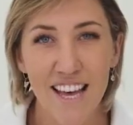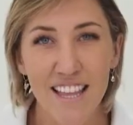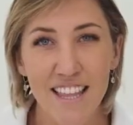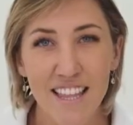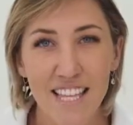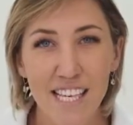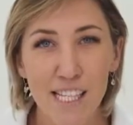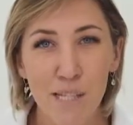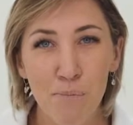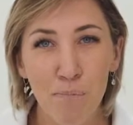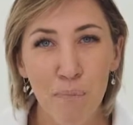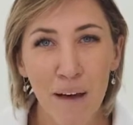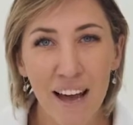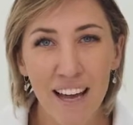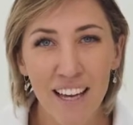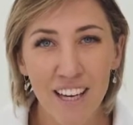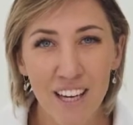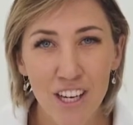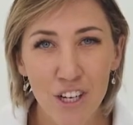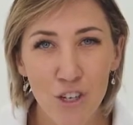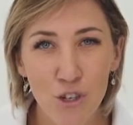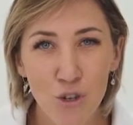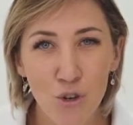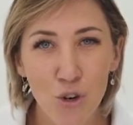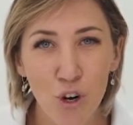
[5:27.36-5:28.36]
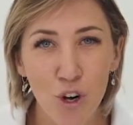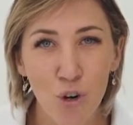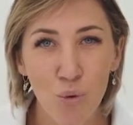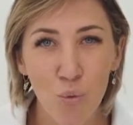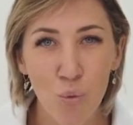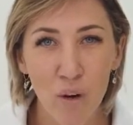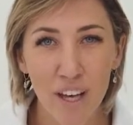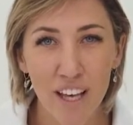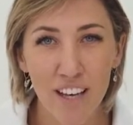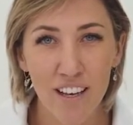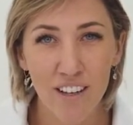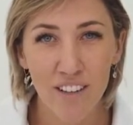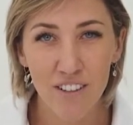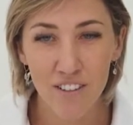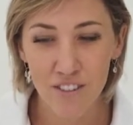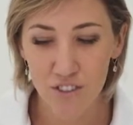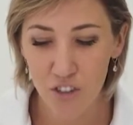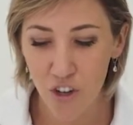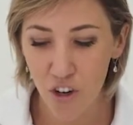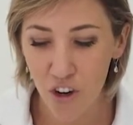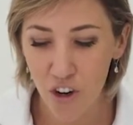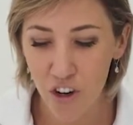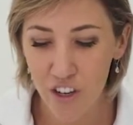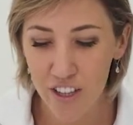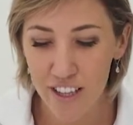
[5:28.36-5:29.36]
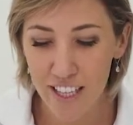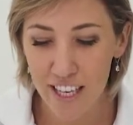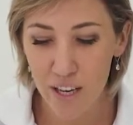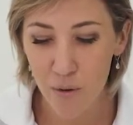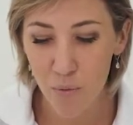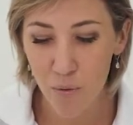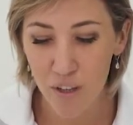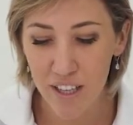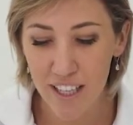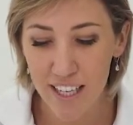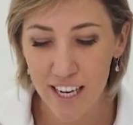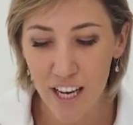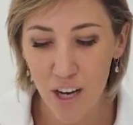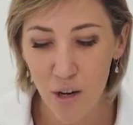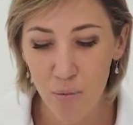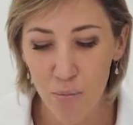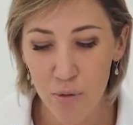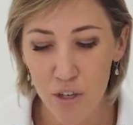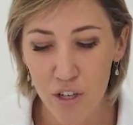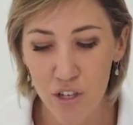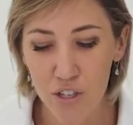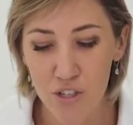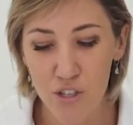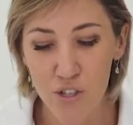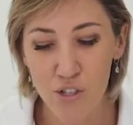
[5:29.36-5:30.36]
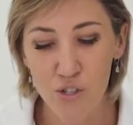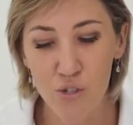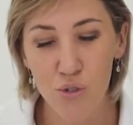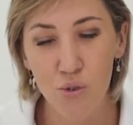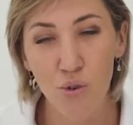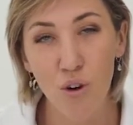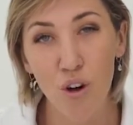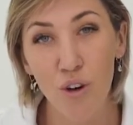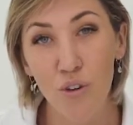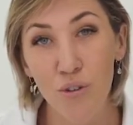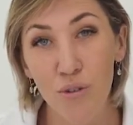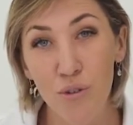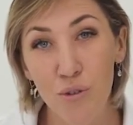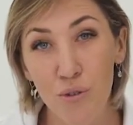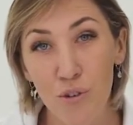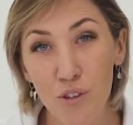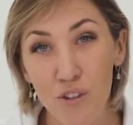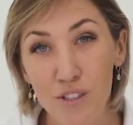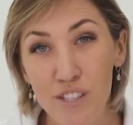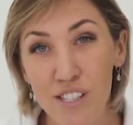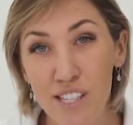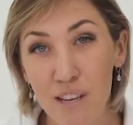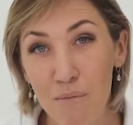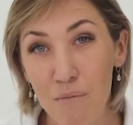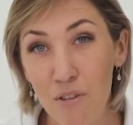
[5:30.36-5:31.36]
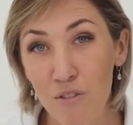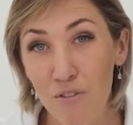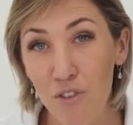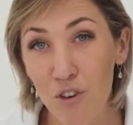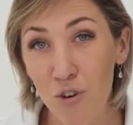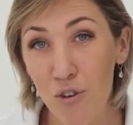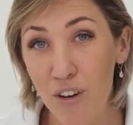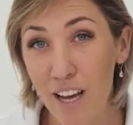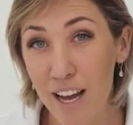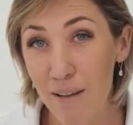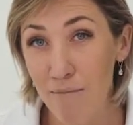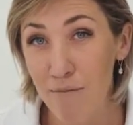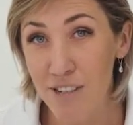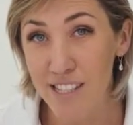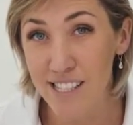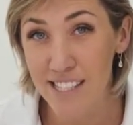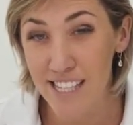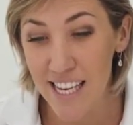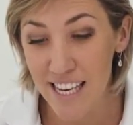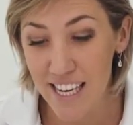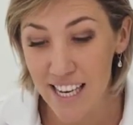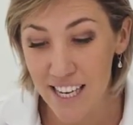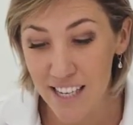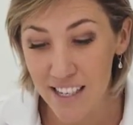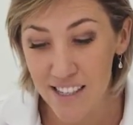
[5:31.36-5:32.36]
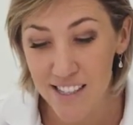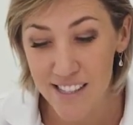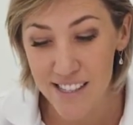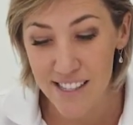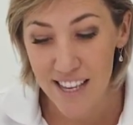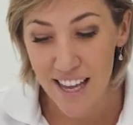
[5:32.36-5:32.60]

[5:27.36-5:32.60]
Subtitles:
This back control wheel, not only will it help you to scroll through some of your camera settings,